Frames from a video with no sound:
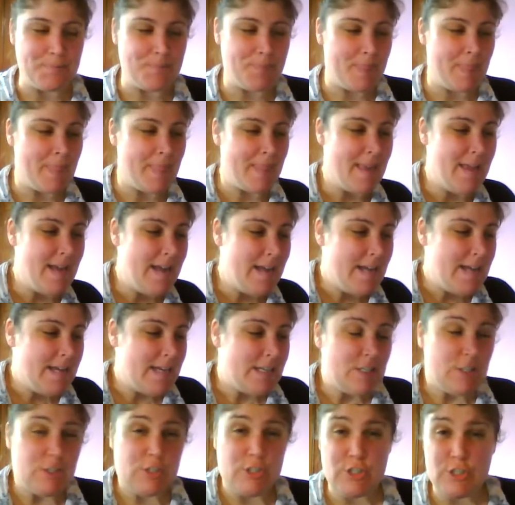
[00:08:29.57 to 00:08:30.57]
Wow,
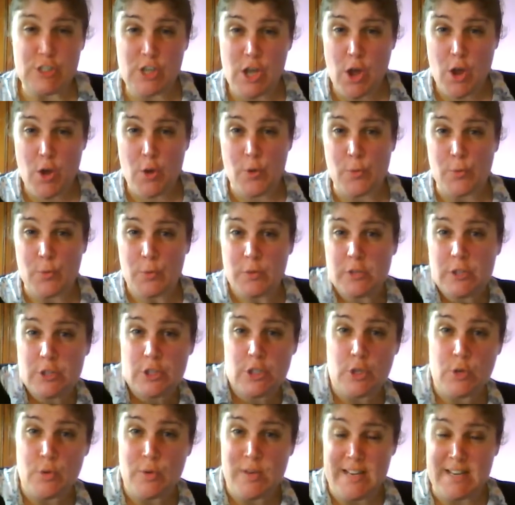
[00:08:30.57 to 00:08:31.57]
what an
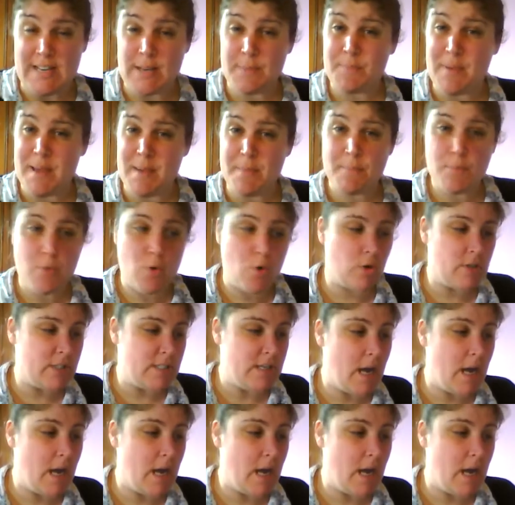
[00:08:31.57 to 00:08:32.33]
incredible story.